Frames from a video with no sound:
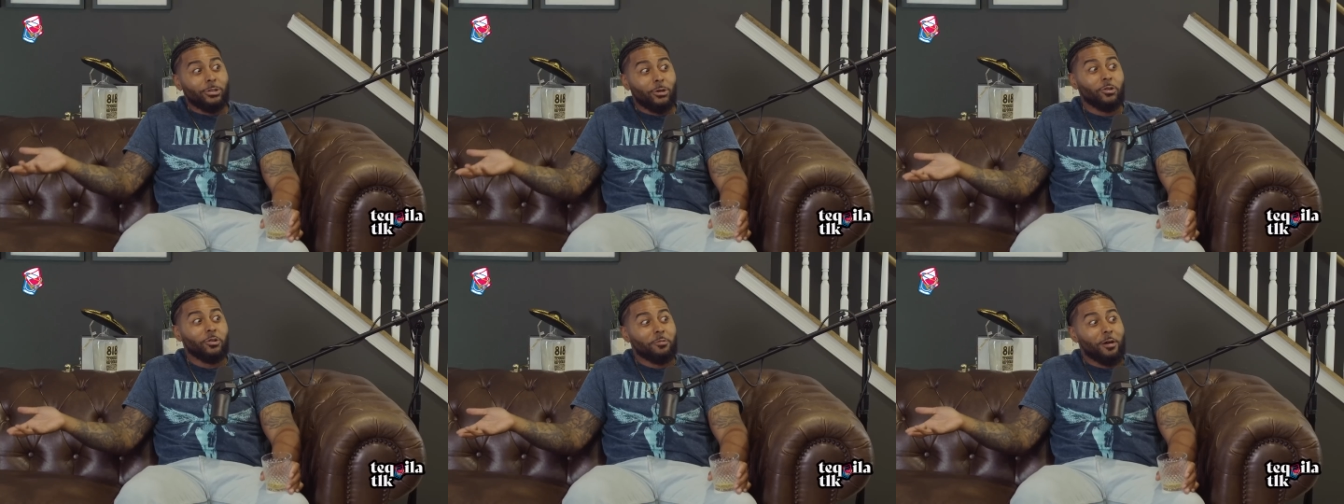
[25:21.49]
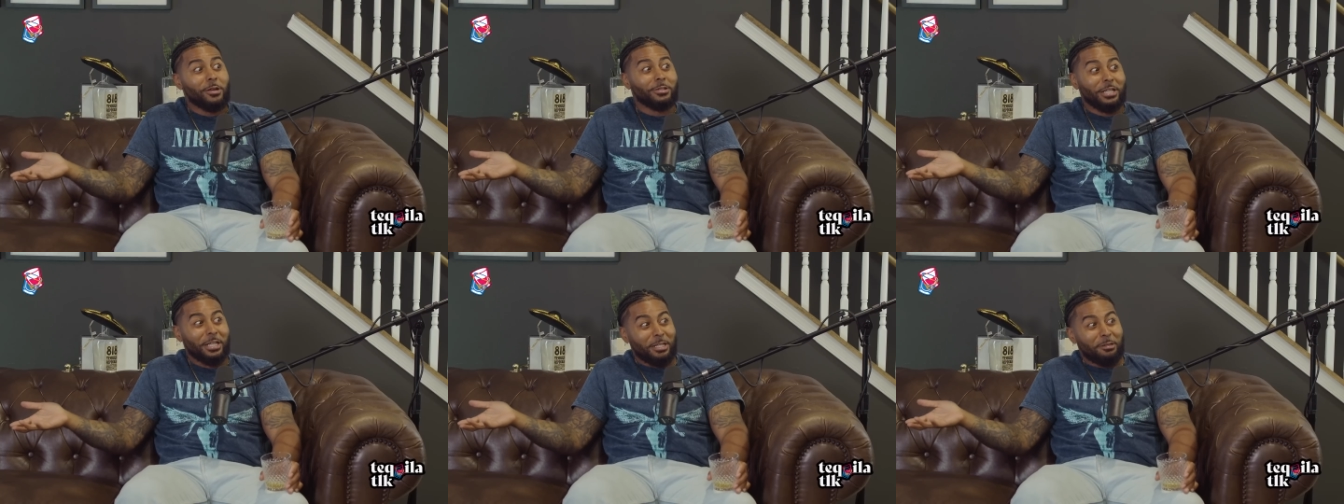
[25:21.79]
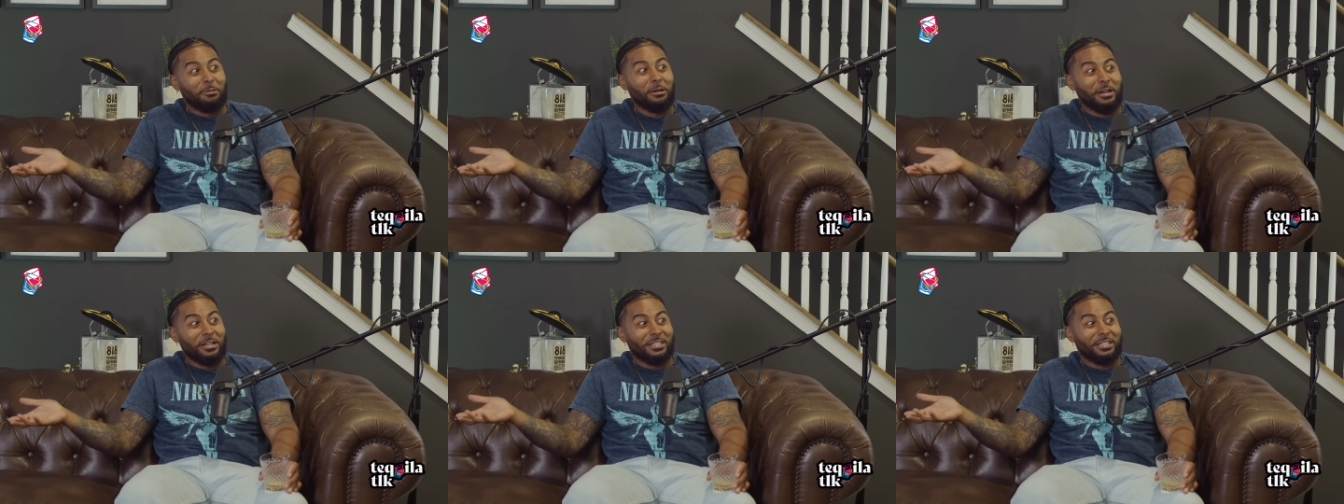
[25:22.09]
told them I was an
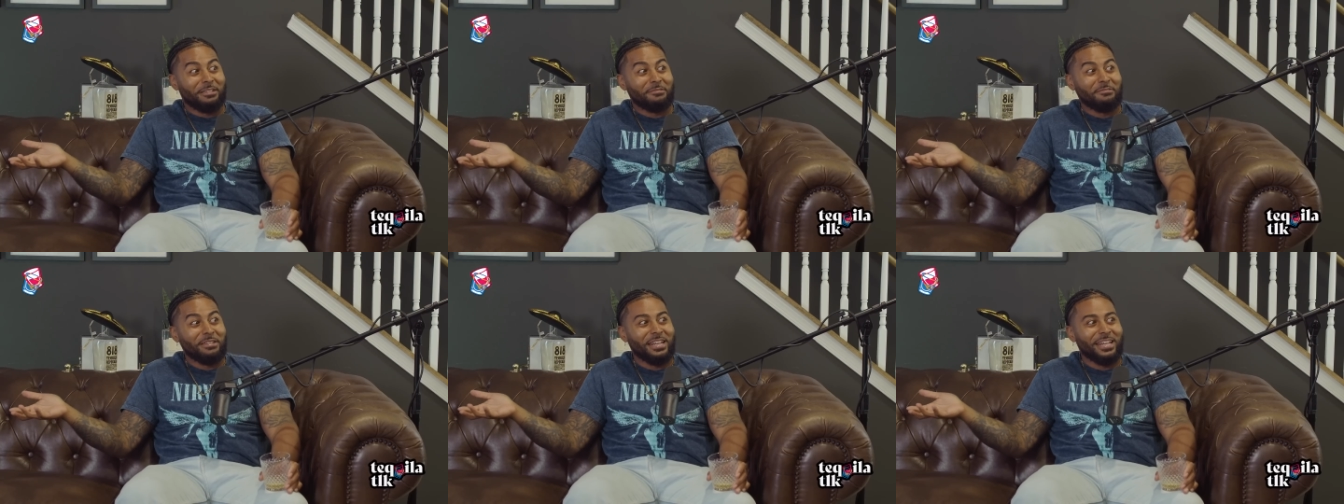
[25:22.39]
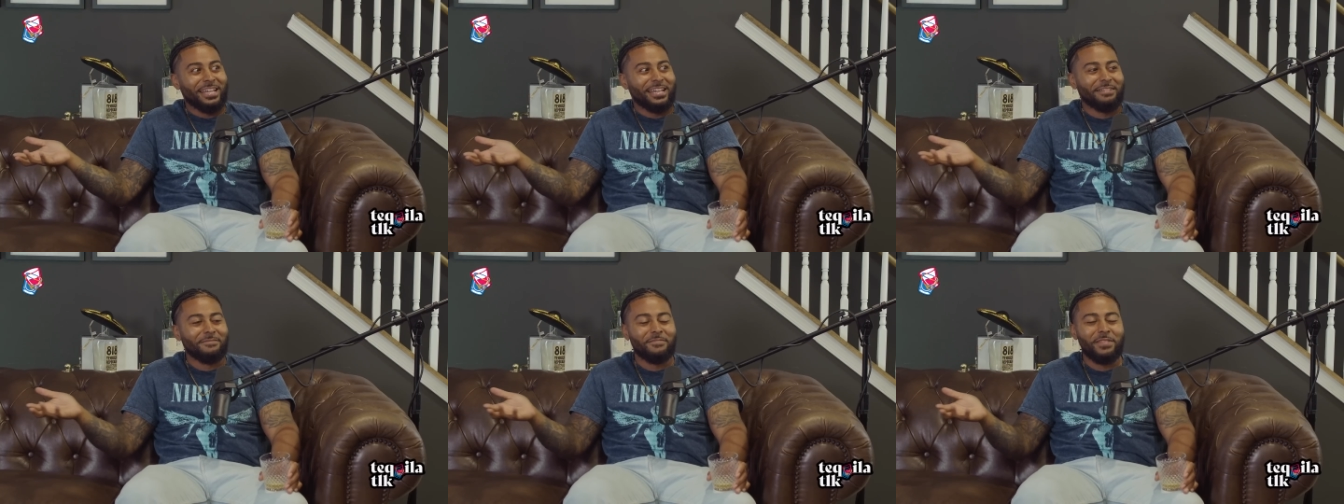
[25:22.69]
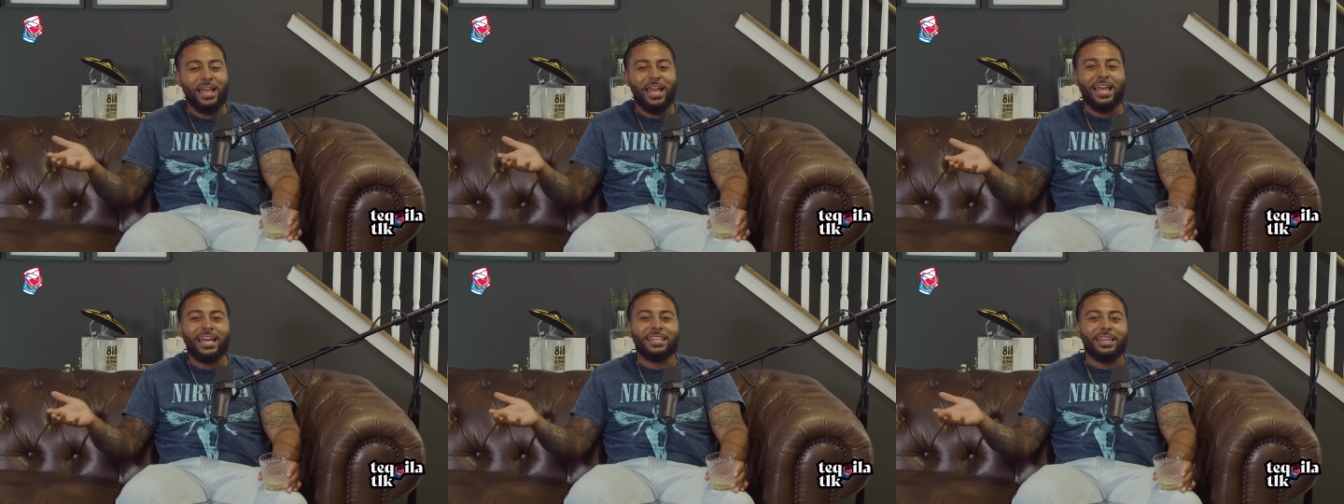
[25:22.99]
experienced comedian.
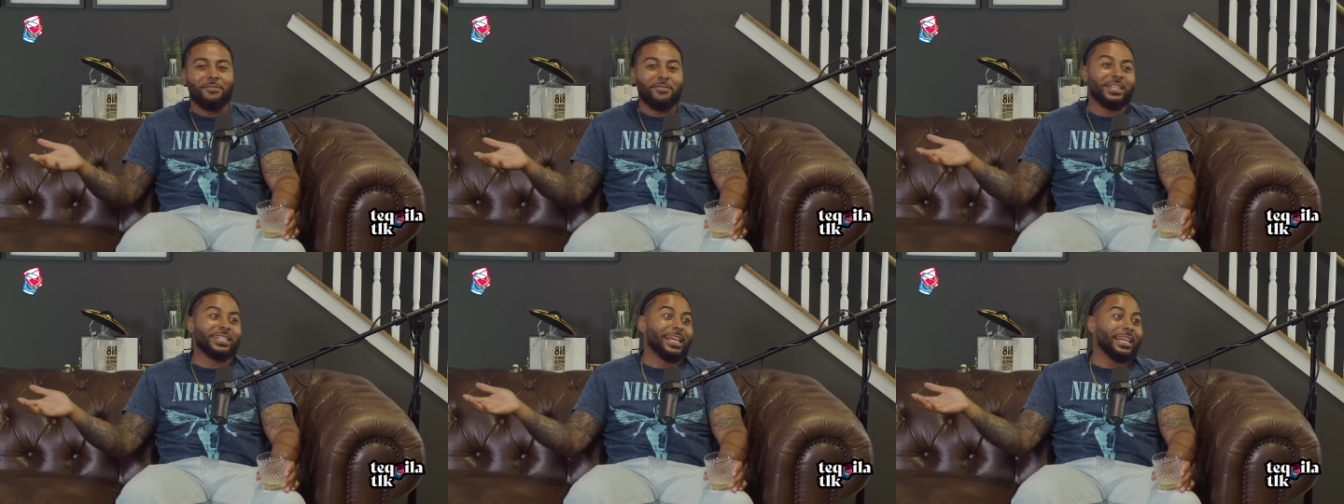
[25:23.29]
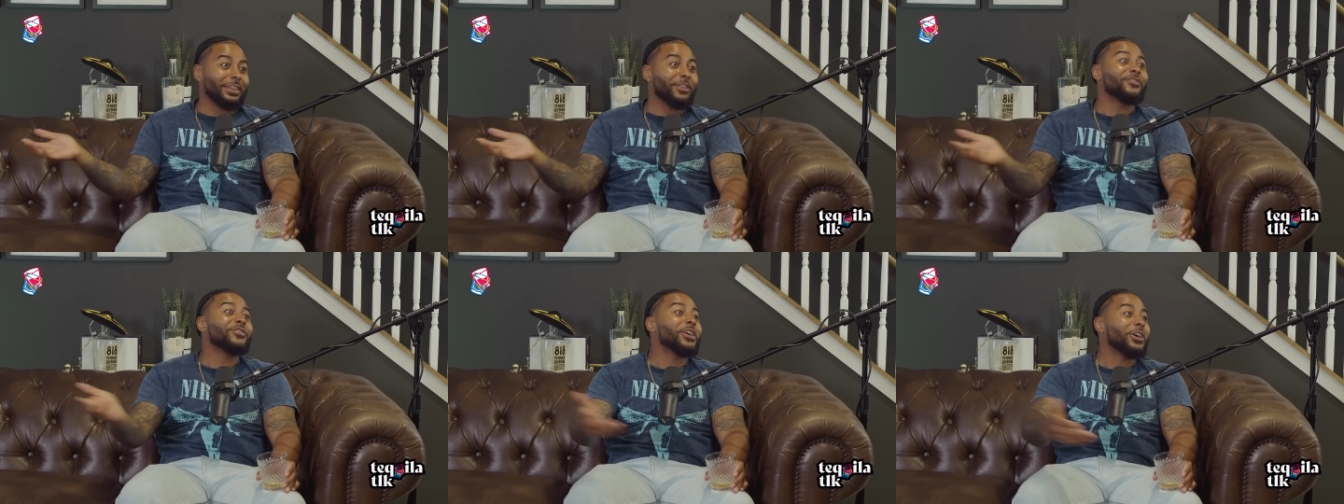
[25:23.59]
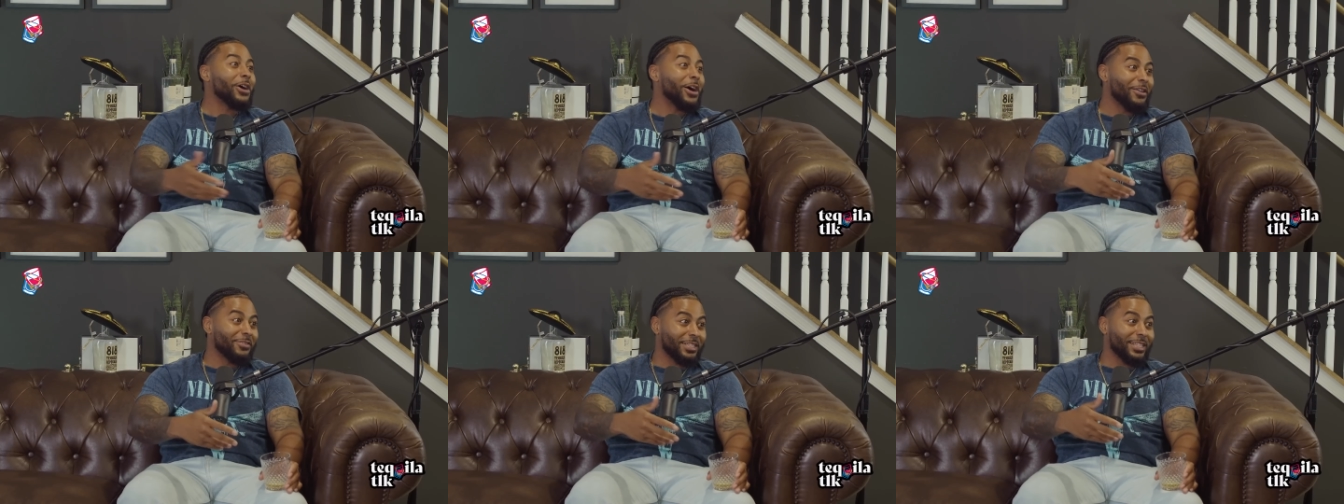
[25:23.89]
That means get the
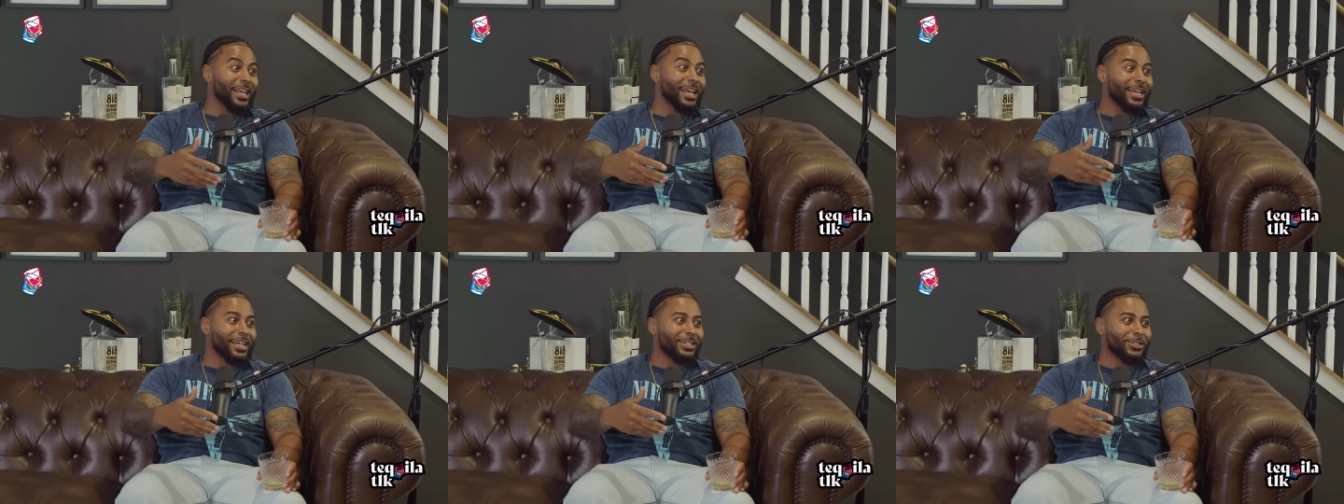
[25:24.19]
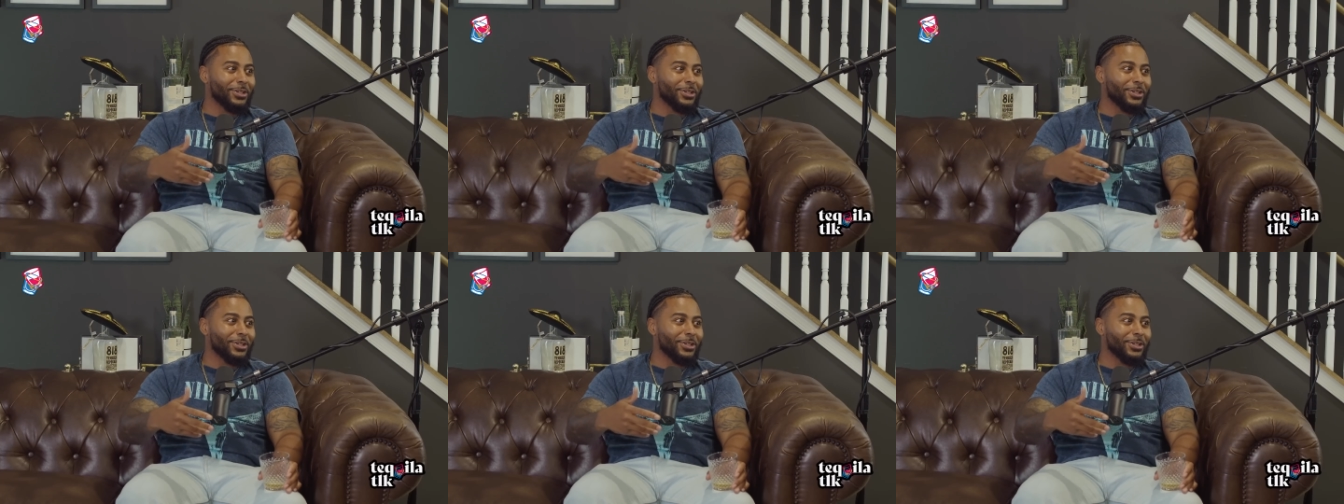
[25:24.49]
fuck off stage,